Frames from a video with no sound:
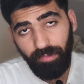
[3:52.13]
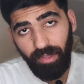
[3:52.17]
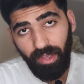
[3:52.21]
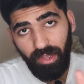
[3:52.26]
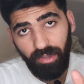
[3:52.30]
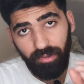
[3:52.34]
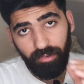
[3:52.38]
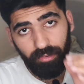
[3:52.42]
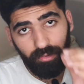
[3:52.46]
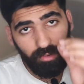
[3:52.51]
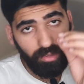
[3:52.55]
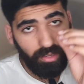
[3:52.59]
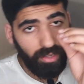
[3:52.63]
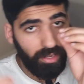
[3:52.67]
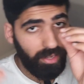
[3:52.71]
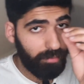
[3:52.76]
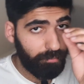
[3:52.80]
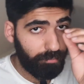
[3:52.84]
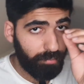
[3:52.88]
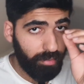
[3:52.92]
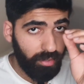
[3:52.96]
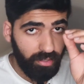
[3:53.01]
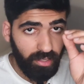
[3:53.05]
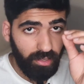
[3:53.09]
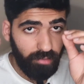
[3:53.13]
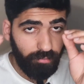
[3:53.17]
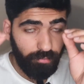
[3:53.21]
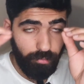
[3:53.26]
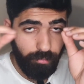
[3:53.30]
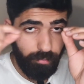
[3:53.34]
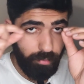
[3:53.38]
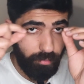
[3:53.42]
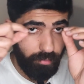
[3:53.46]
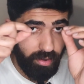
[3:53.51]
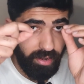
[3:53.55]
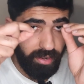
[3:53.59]
hand and plucking it
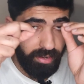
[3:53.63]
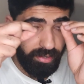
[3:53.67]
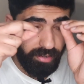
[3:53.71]
from my right,